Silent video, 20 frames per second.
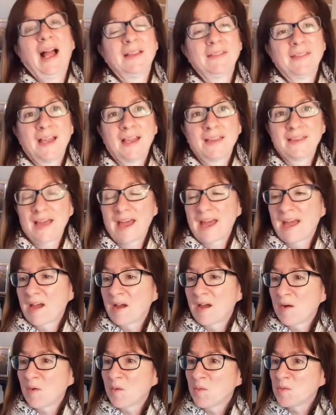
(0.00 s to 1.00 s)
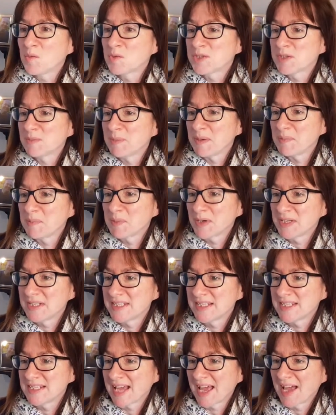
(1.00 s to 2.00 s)
and they're there all to be
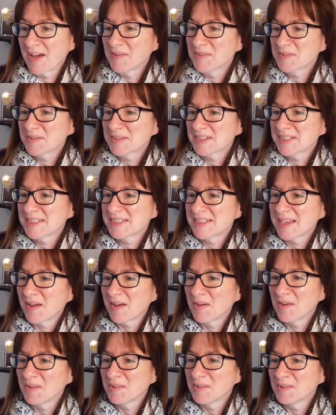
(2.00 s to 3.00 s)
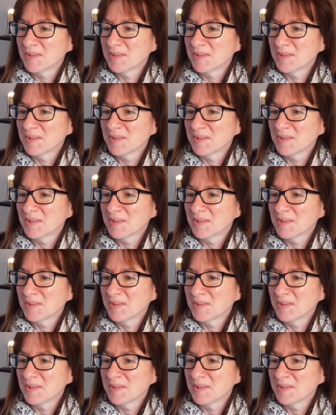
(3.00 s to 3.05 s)
printed out. So